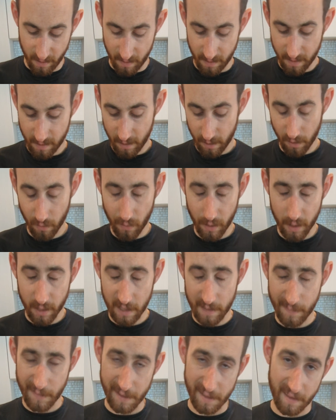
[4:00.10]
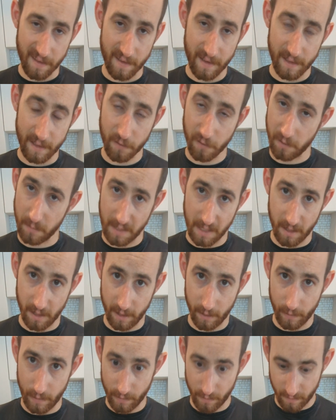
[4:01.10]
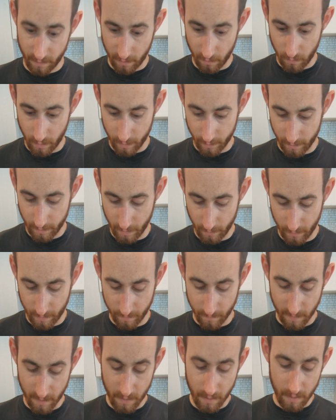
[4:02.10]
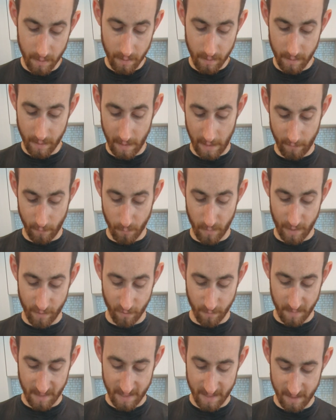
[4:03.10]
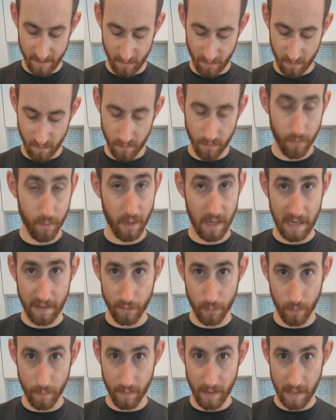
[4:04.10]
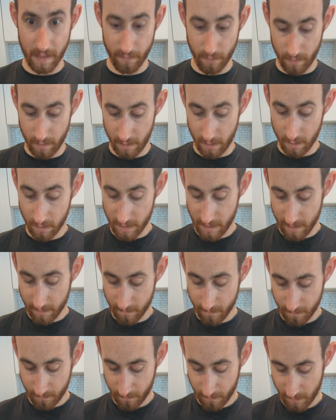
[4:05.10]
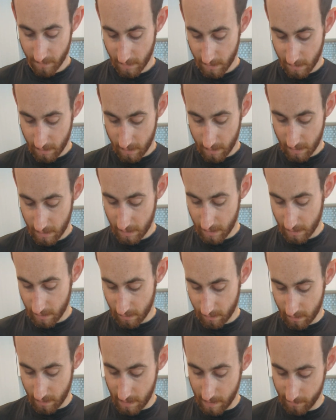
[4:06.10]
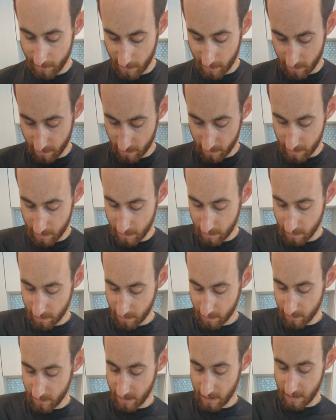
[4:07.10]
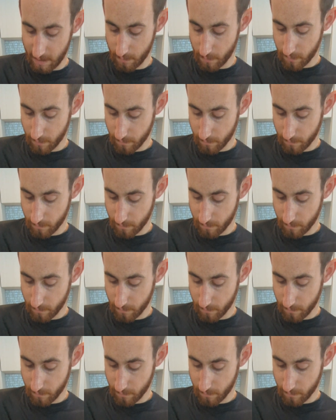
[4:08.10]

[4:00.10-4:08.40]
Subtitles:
as sterile water, but it's not like we're going to be carrying around sterile water anyway. Then I have a pressure bandage for after we've got everything clean, and obviously some tape.